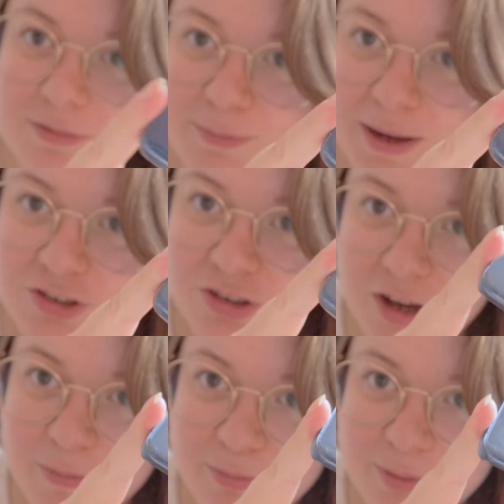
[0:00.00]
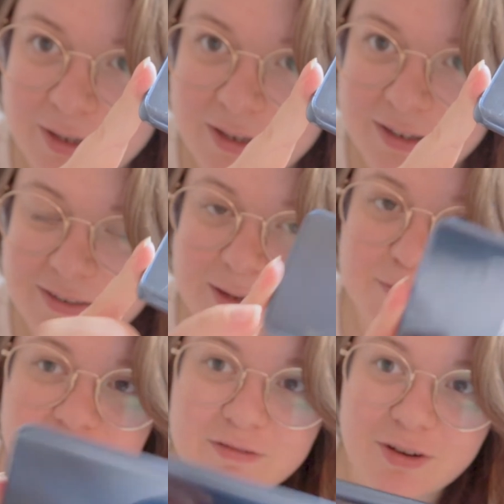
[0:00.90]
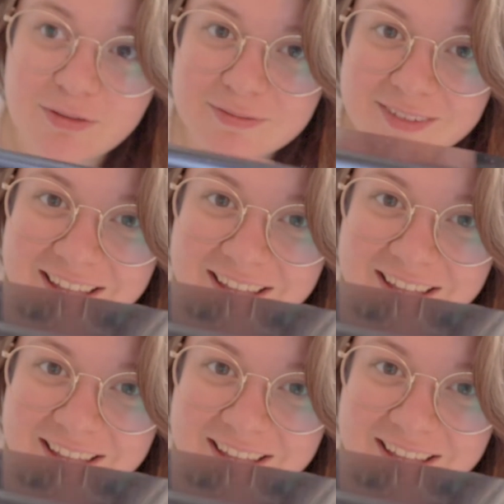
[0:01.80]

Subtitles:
smashed up a Samsung phone?